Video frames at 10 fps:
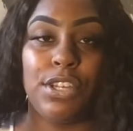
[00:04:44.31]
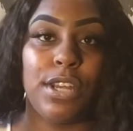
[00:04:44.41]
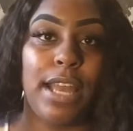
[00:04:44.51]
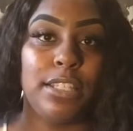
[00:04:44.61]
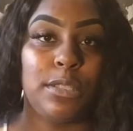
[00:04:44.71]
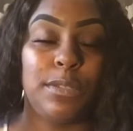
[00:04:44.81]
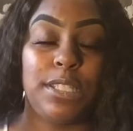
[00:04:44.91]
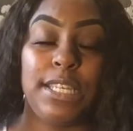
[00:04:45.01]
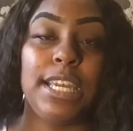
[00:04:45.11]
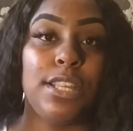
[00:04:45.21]
You're not
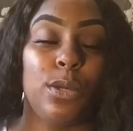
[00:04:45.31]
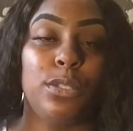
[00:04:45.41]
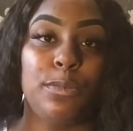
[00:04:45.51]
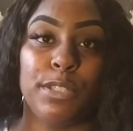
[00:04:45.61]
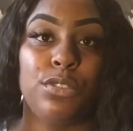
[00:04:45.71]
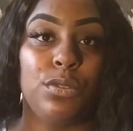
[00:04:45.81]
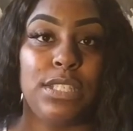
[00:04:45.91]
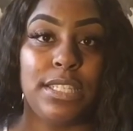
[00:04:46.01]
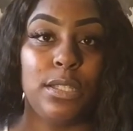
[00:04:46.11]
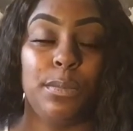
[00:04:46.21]
seeking those spiritual
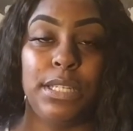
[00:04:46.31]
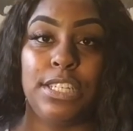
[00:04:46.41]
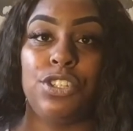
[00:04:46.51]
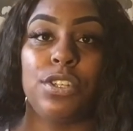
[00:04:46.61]
disciplines.